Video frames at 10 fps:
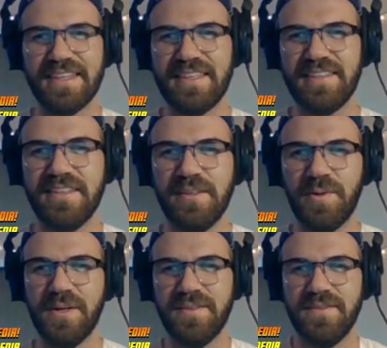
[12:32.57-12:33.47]
like
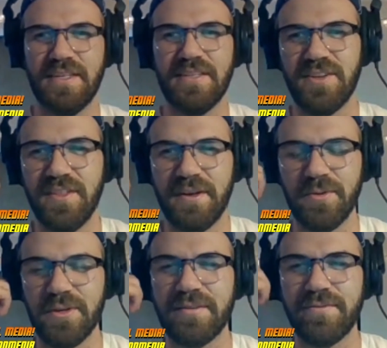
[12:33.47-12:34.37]
he saw they
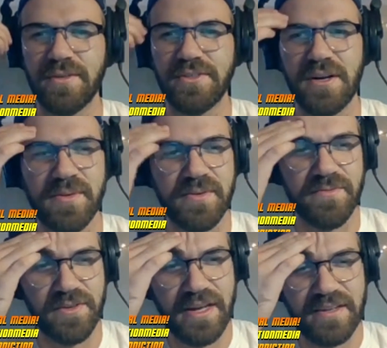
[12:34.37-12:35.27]
were looking for a drummer
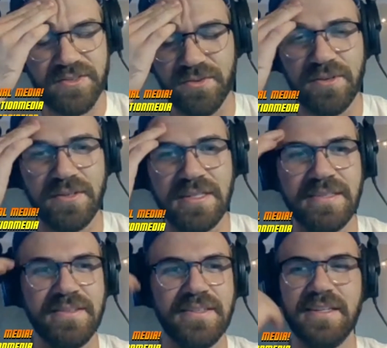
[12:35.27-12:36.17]
for that tour
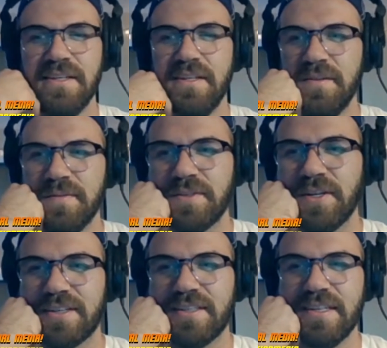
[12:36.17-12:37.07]
and
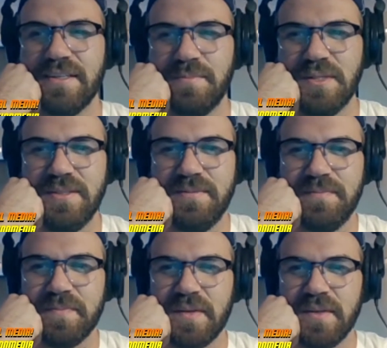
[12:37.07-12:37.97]
talked to them. But
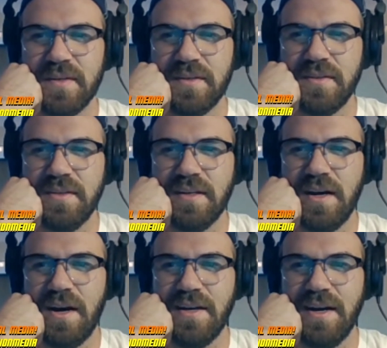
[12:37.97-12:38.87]

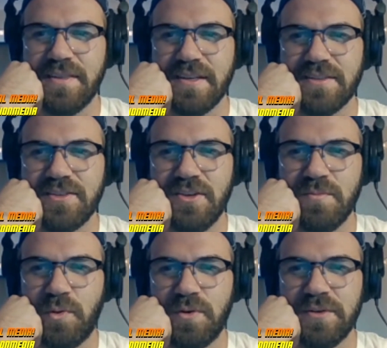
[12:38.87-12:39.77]
I think it's all
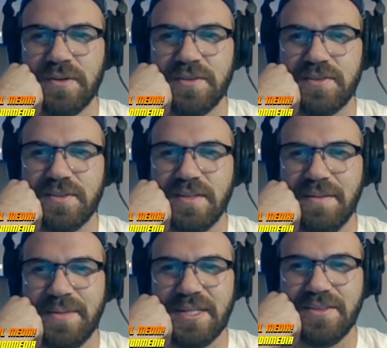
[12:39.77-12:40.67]
important to us.
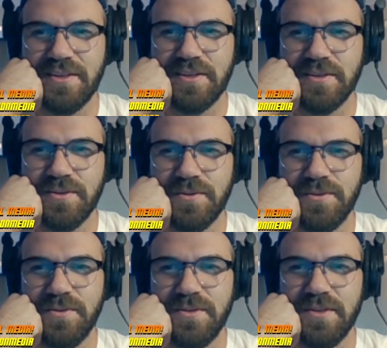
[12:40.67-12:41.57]
I mean,
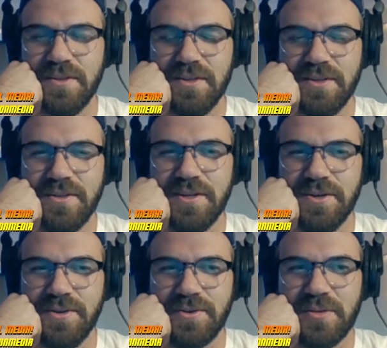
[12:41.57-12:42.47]
no
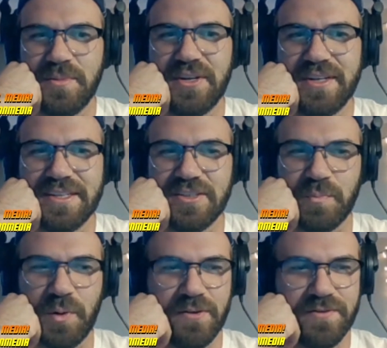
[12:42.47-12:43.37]
community is
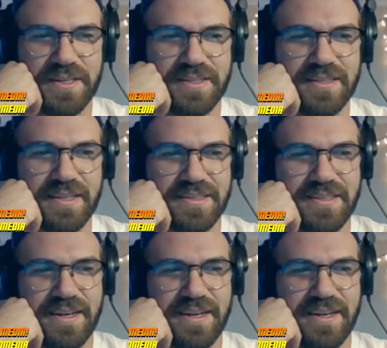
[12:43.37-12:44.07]
perfect, and like